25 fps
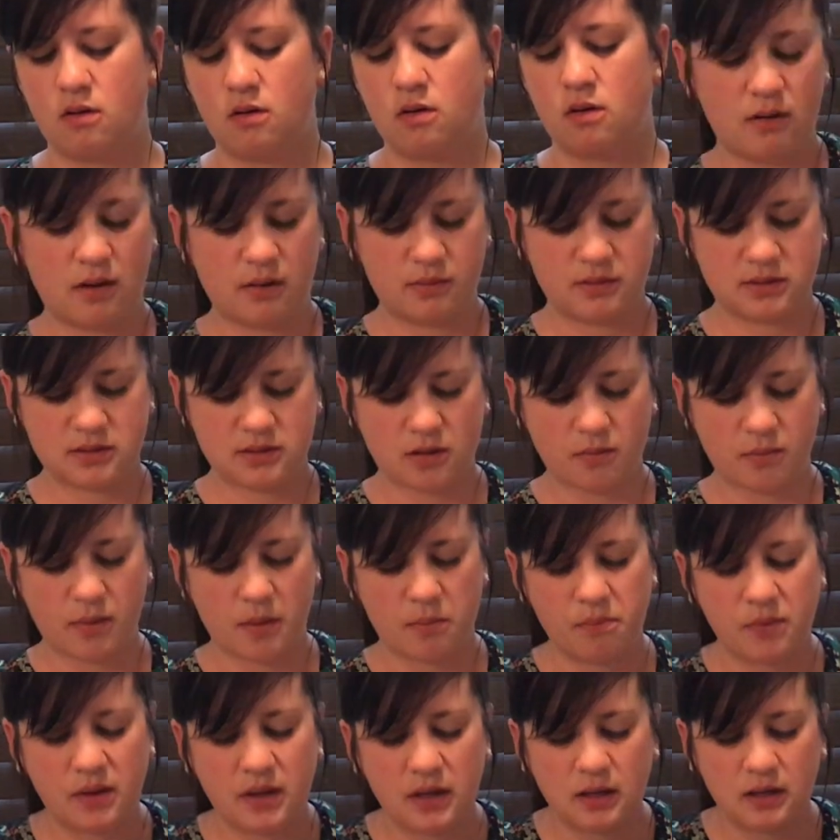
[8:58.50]
I would start by
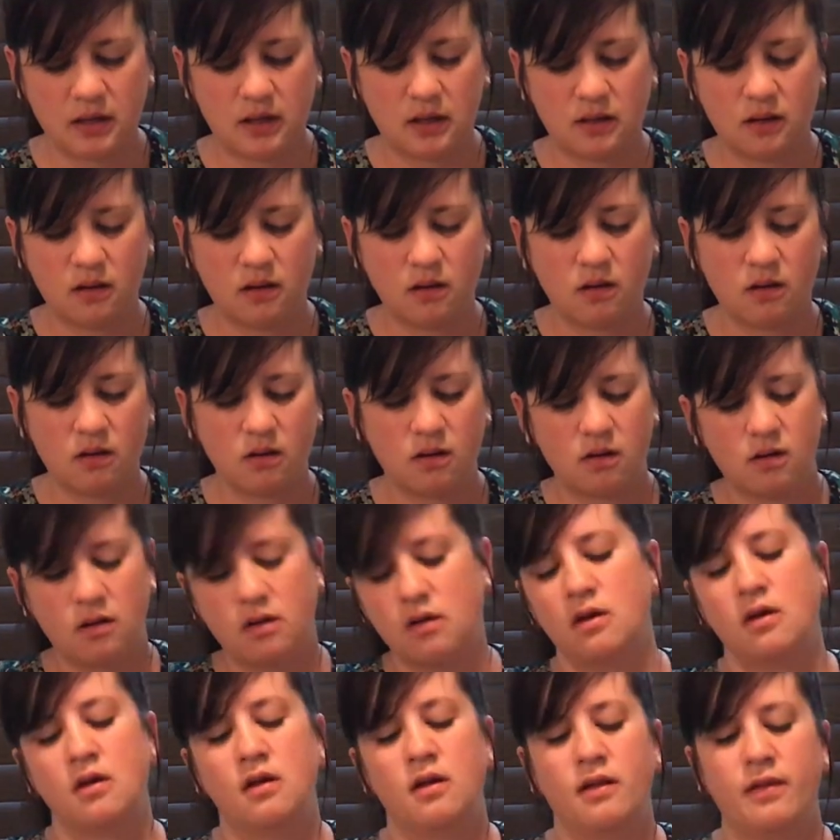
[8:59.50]
pinning
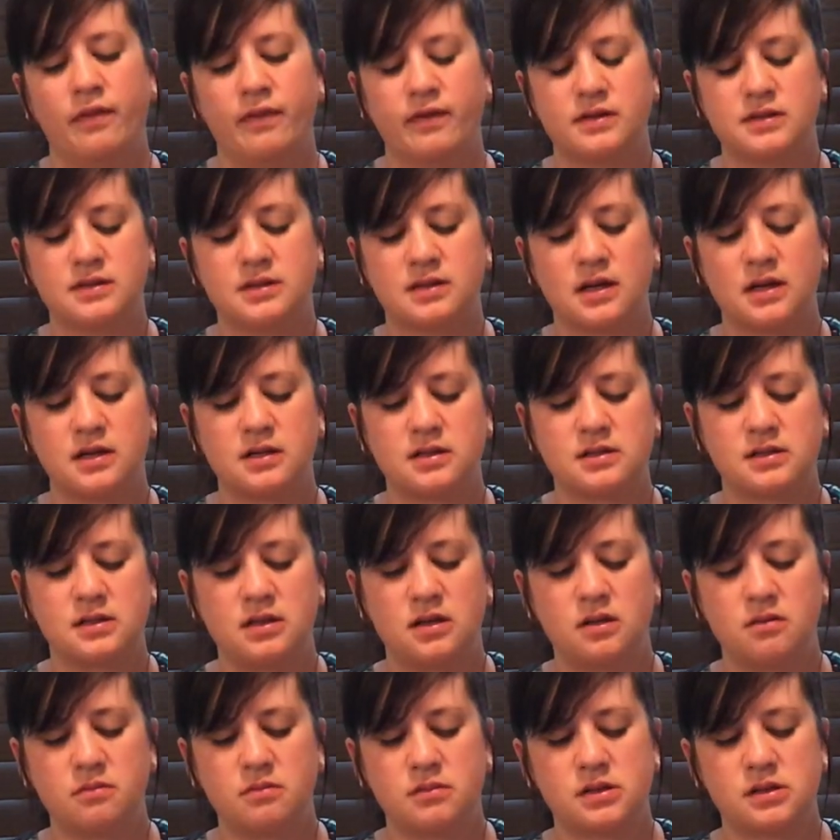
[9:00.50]
the side
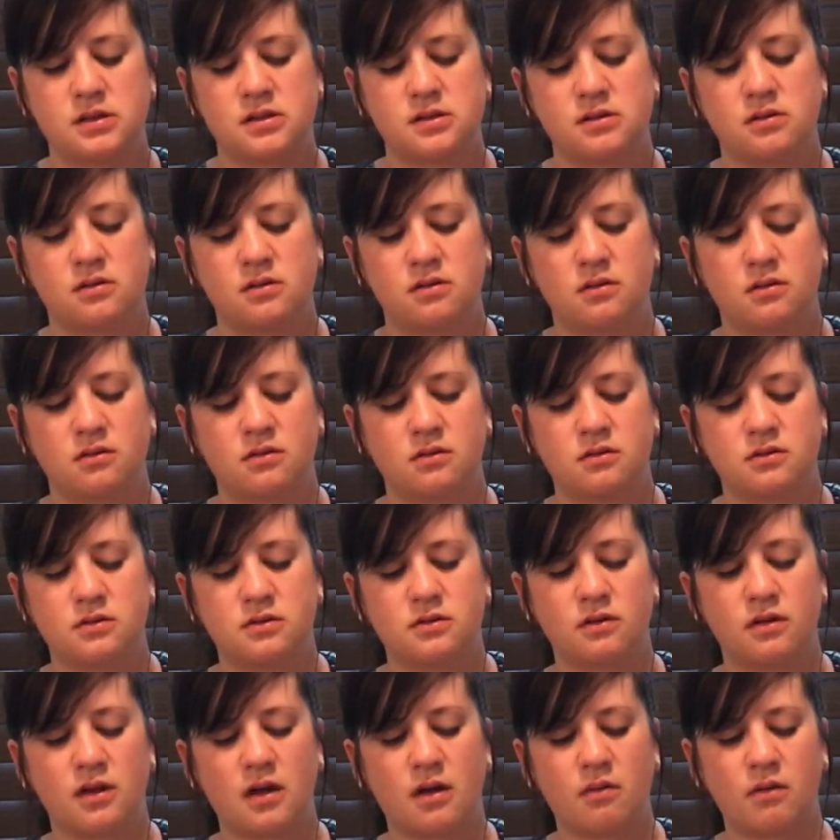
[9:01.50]
seams
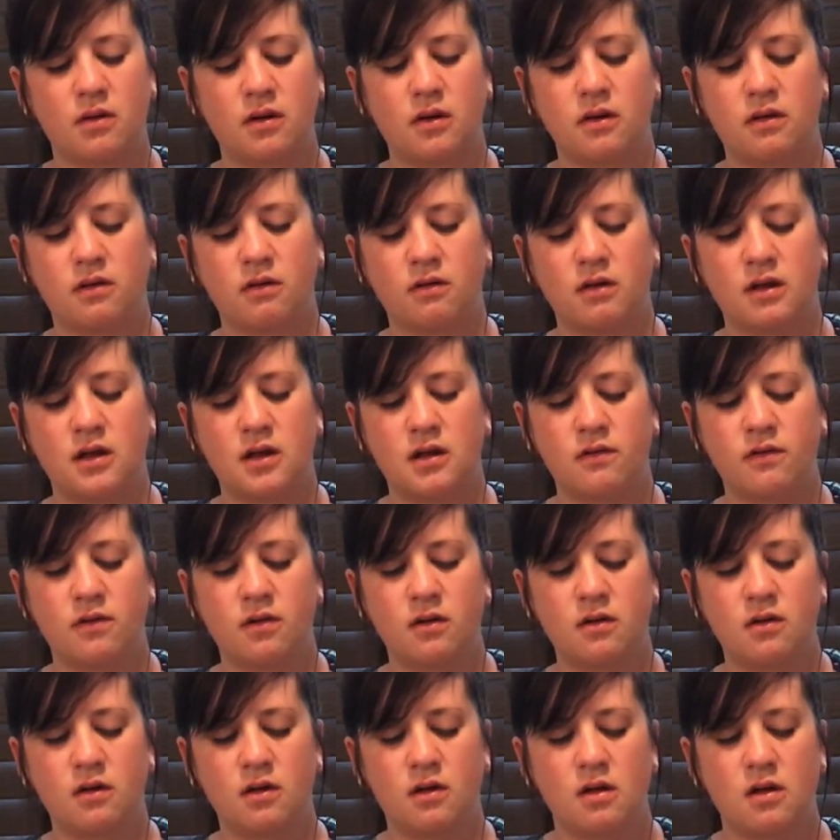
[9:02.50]
so that way they're
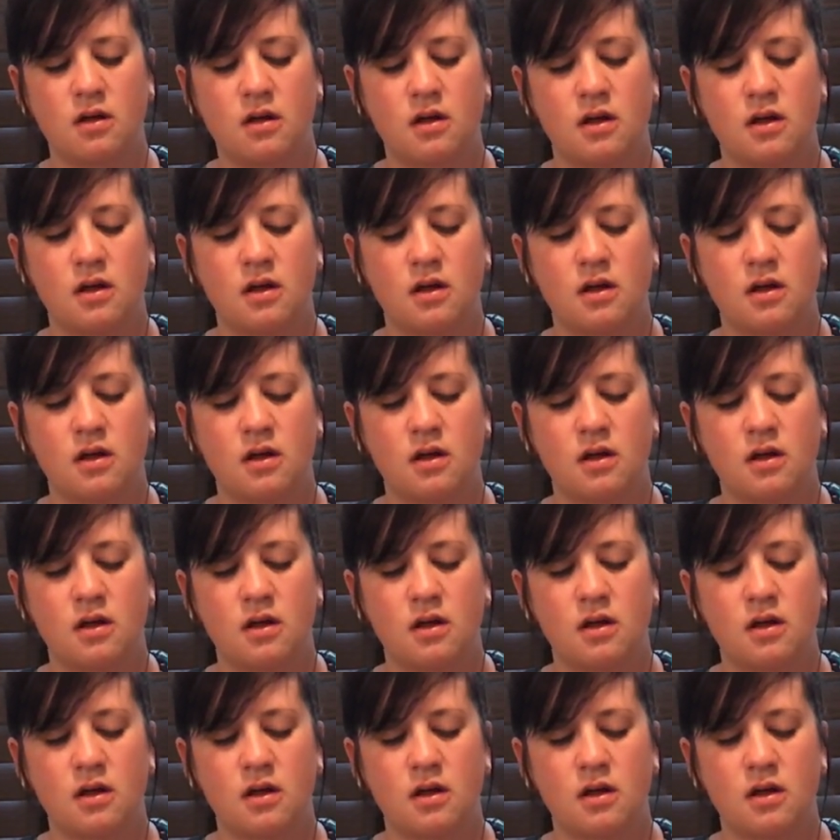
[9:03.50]
even.